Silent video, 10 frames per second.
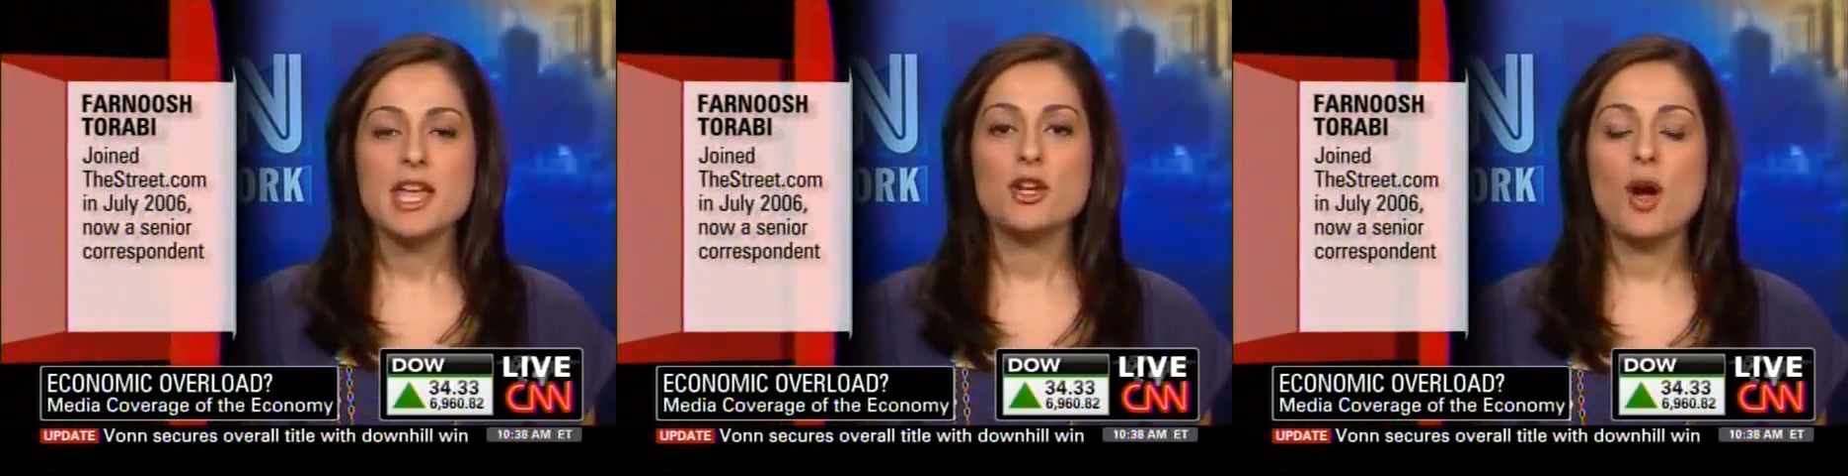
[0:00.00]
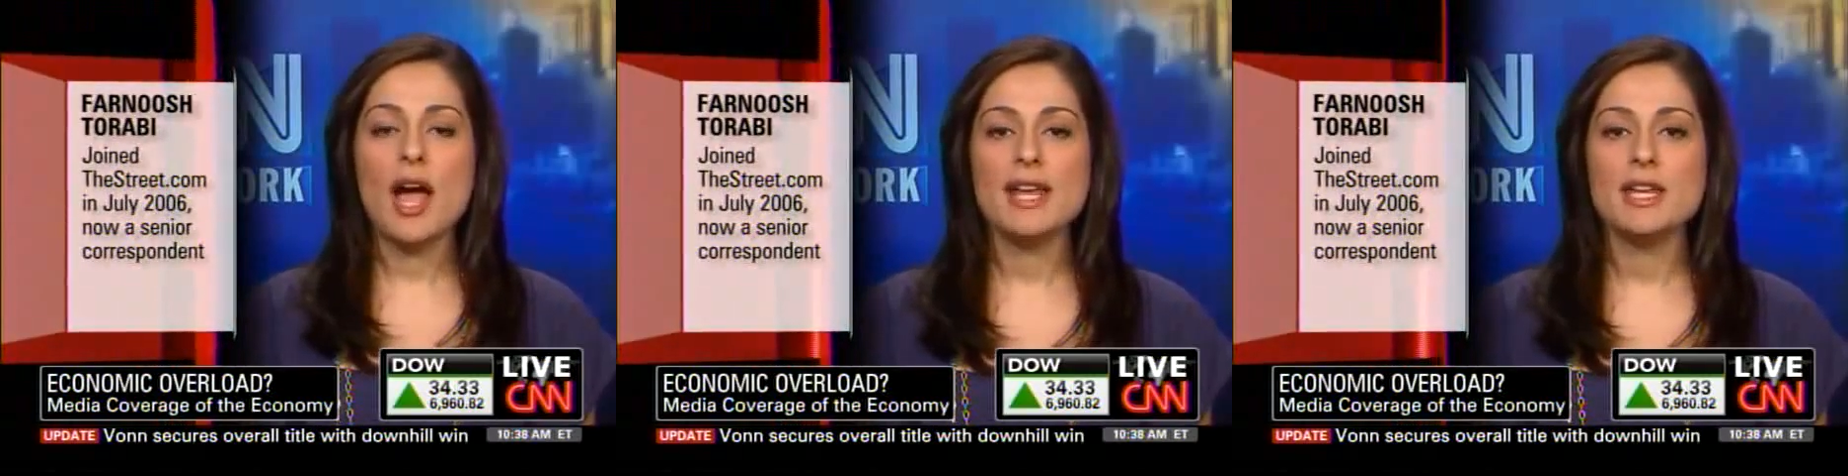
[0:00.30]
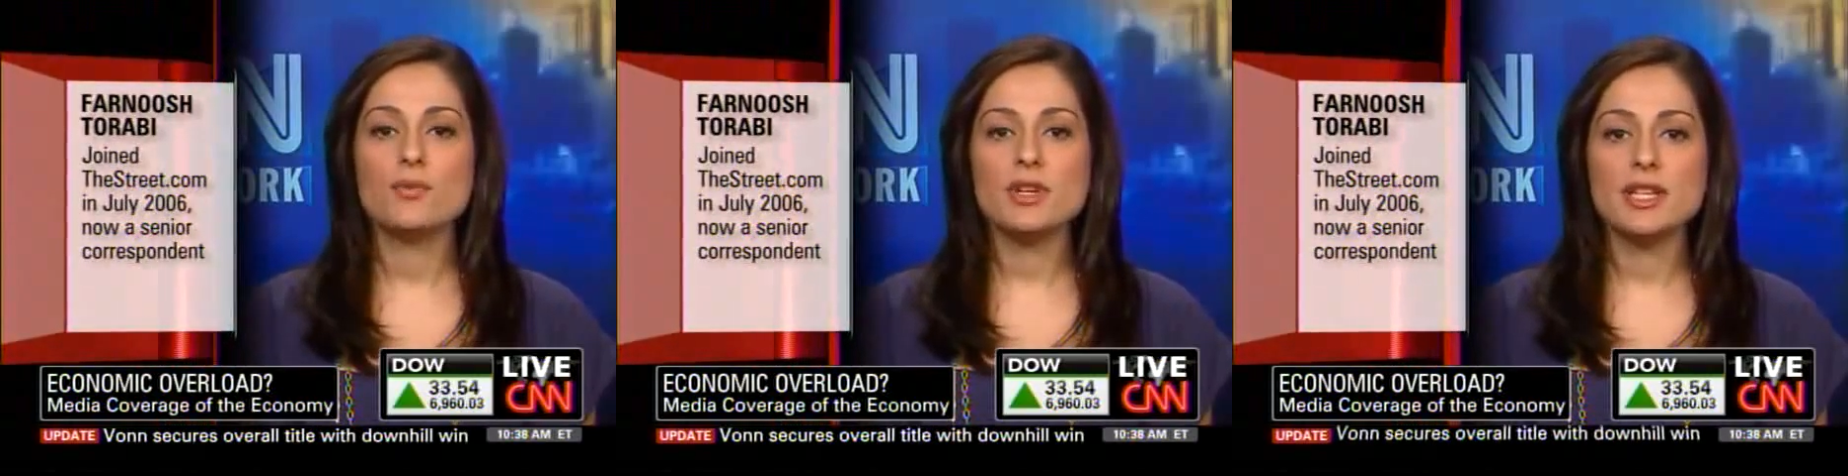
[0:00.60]
You know,
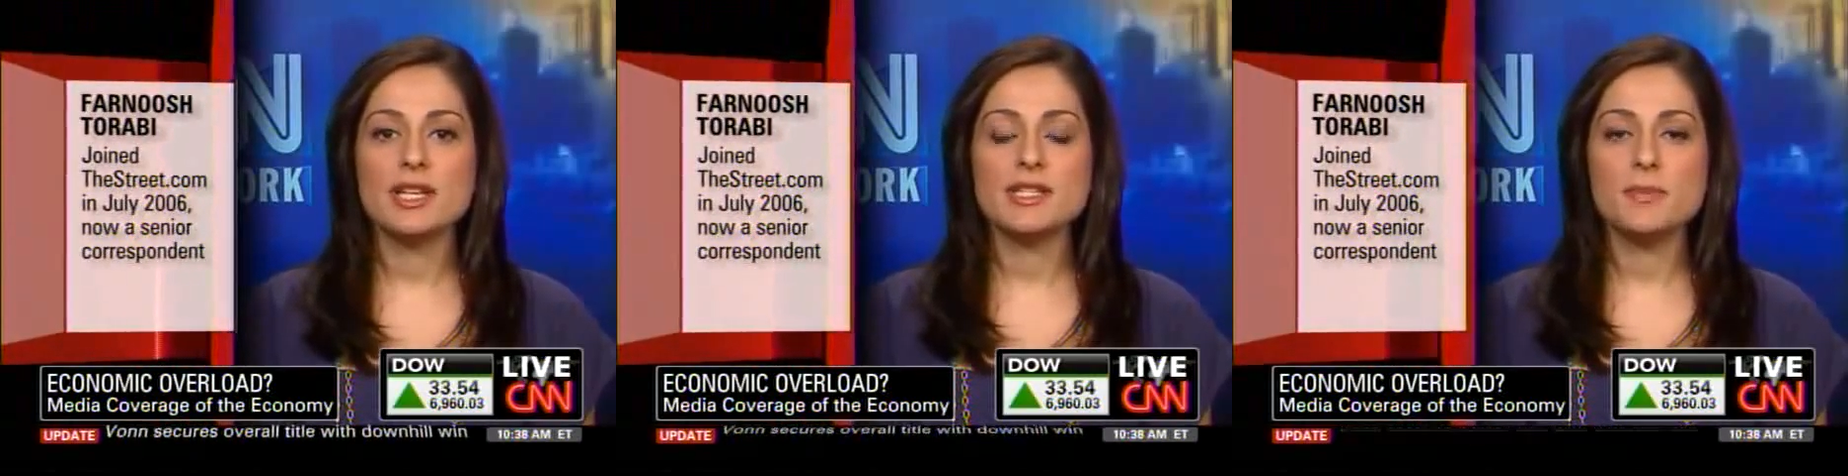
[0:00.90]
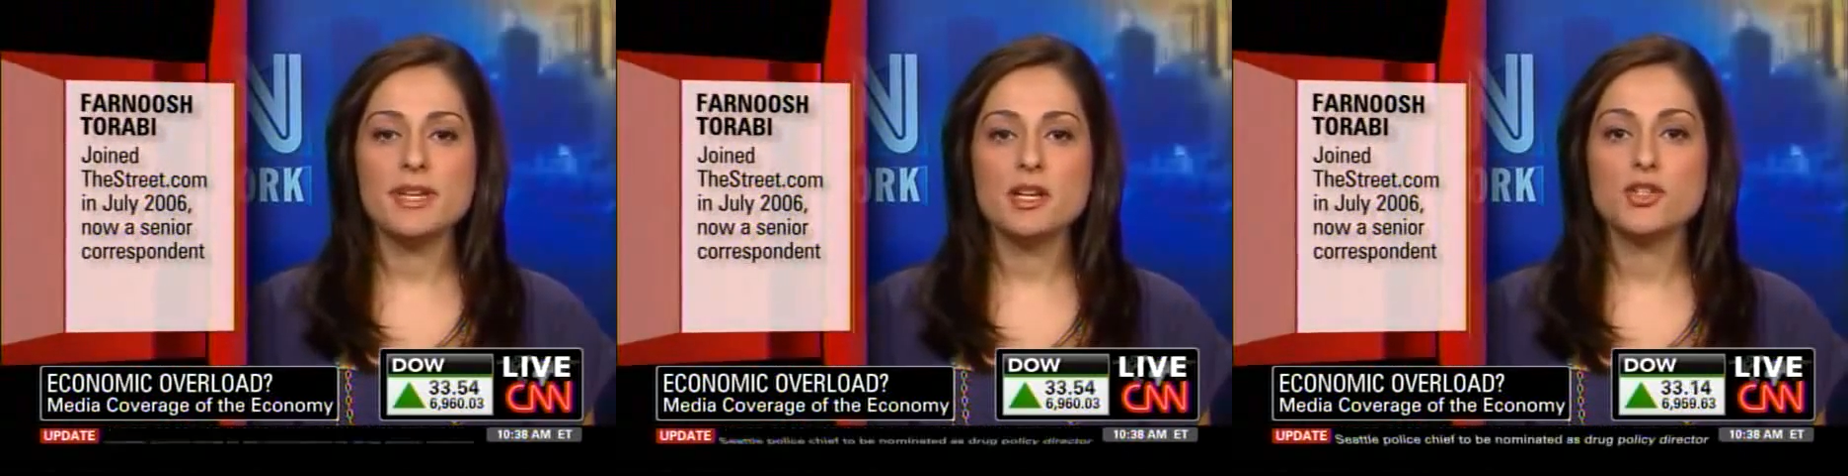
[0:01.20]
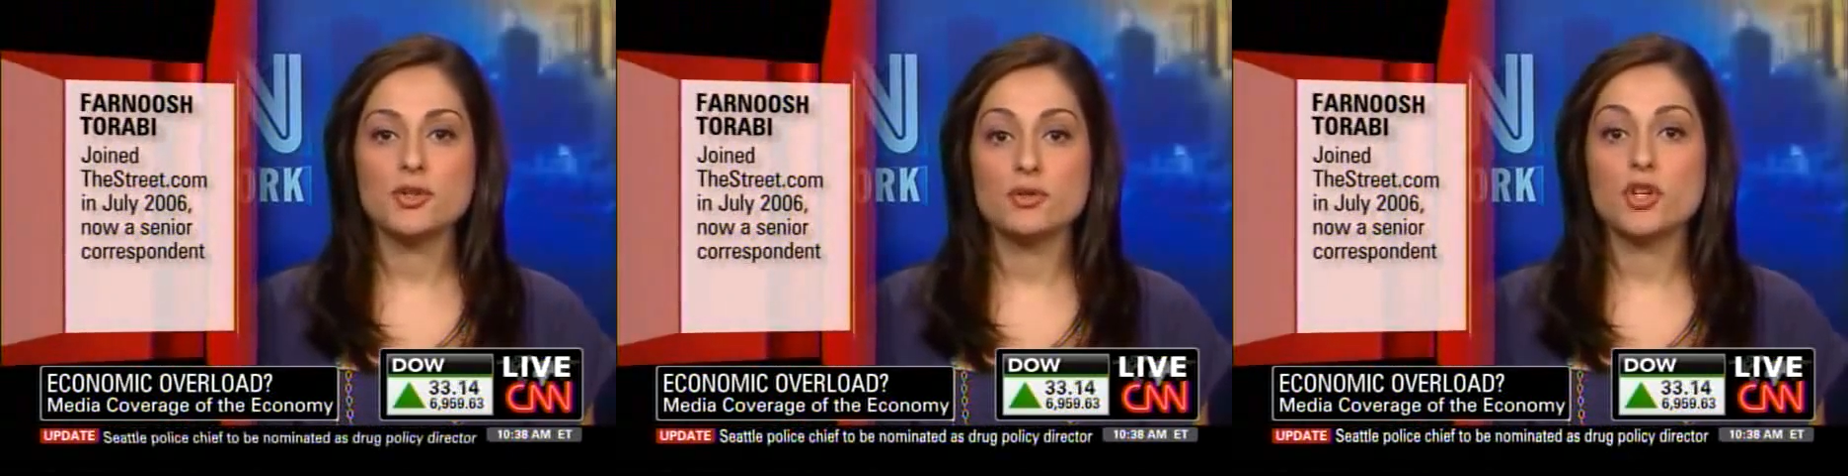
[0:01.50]
Heidi, really, to be
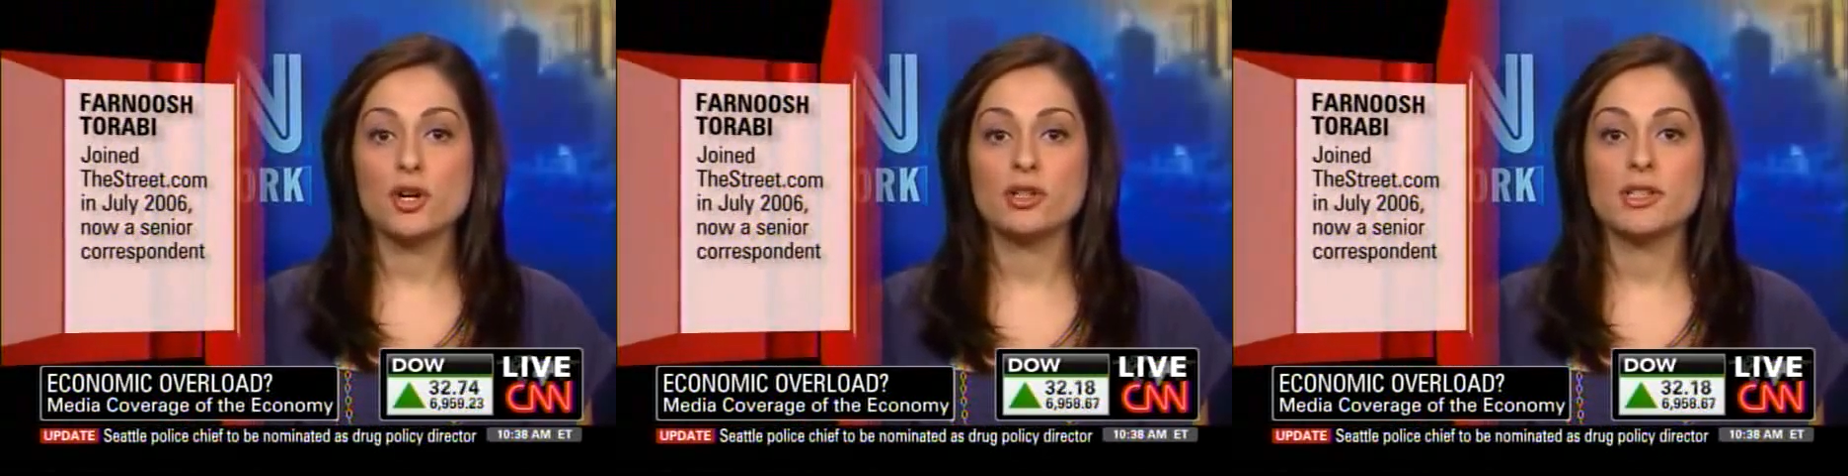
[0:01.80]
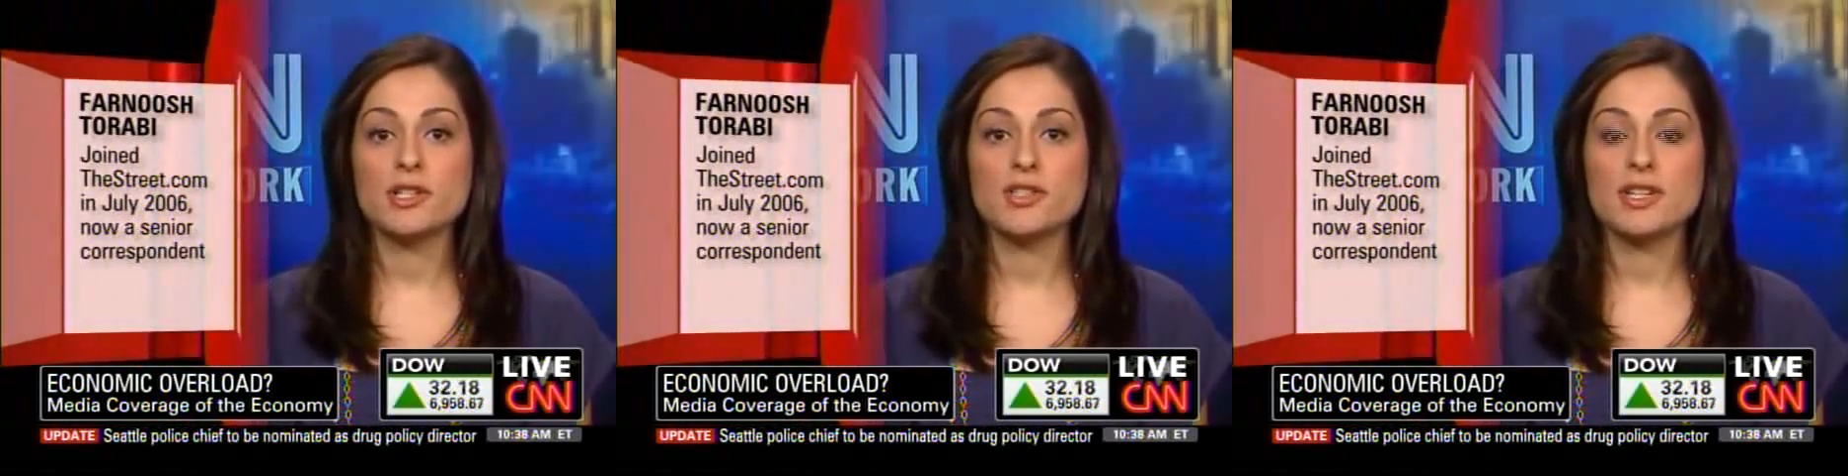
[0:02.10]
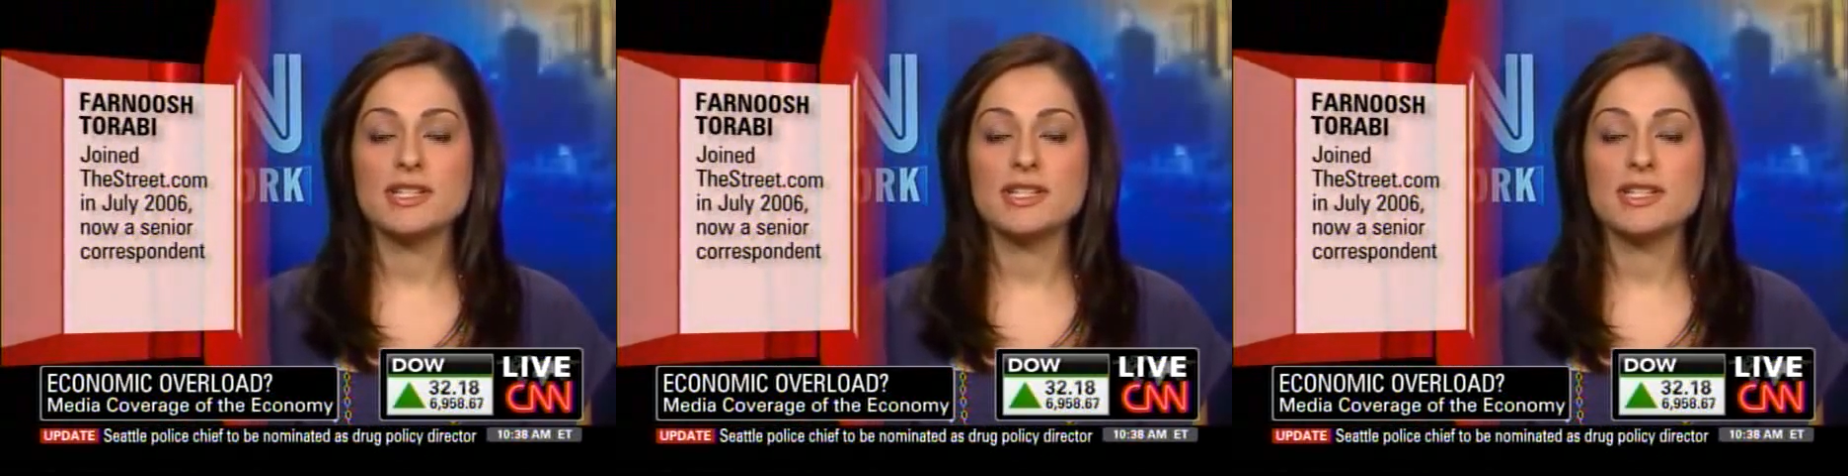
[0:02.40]
a true journalist,